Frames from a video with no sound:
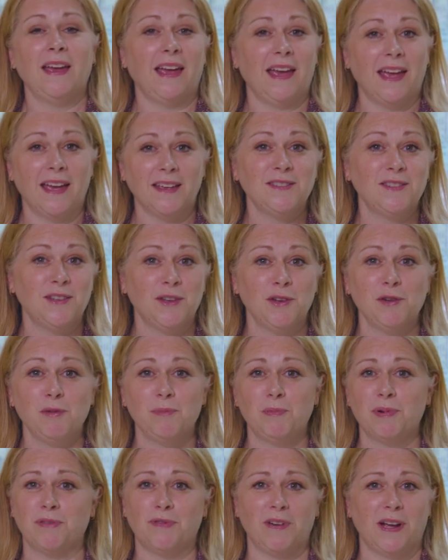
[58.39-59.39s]
SU
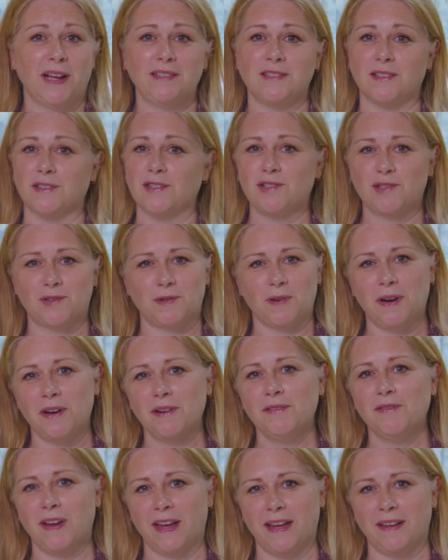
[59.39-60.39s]
provides a
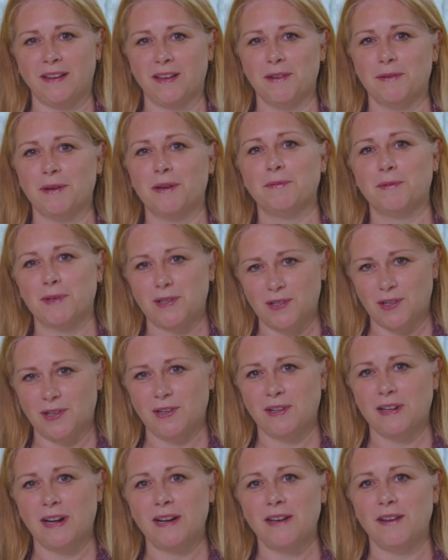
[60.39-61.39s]
strong value and
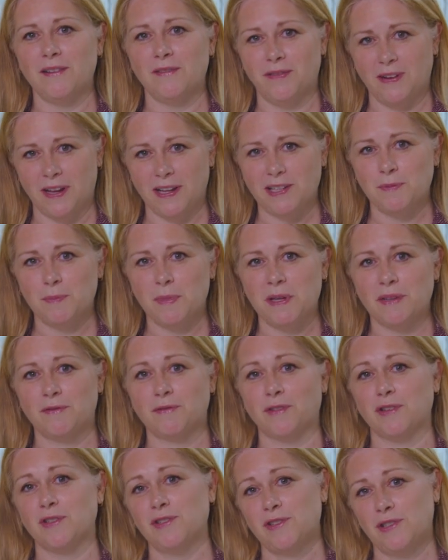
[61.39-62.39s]
return on investment
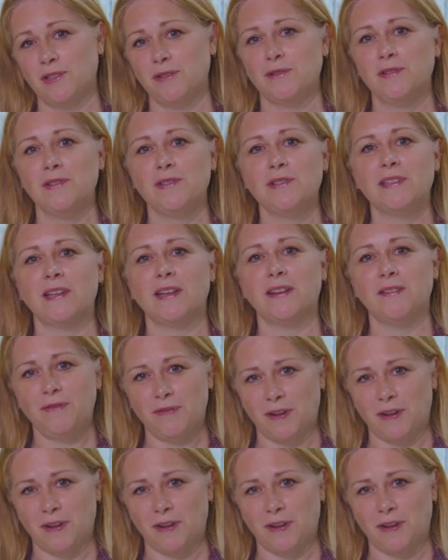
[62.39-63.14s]
for students and